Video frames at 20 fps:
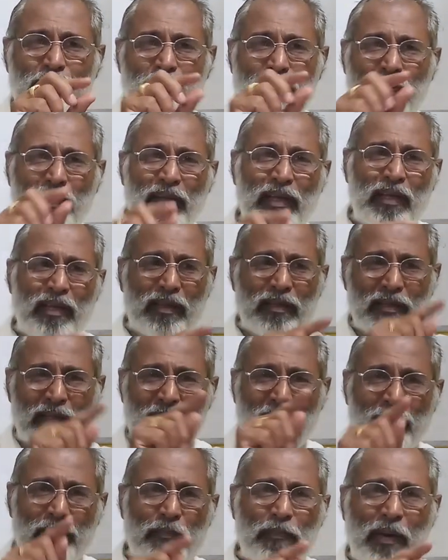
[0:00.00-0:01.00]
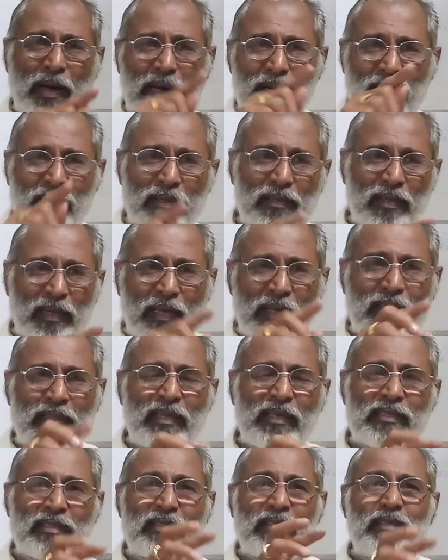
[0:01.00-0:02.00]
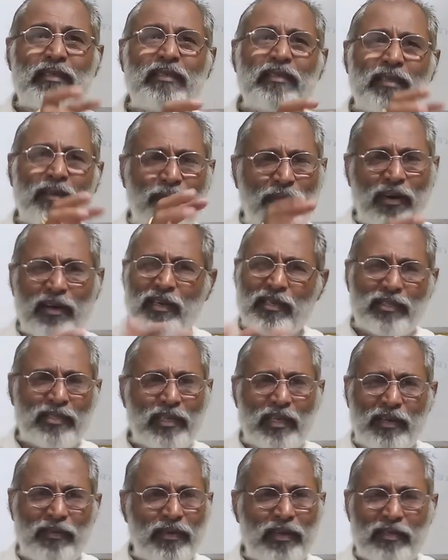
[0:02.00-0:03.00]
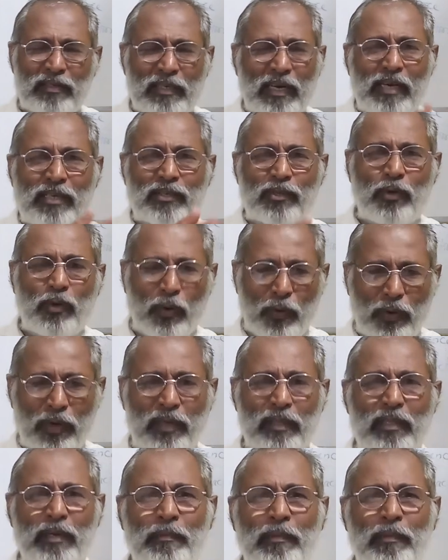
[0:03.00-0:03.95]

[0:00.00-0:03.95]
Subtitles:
playing their part like this. The fungus anyway starts growing, they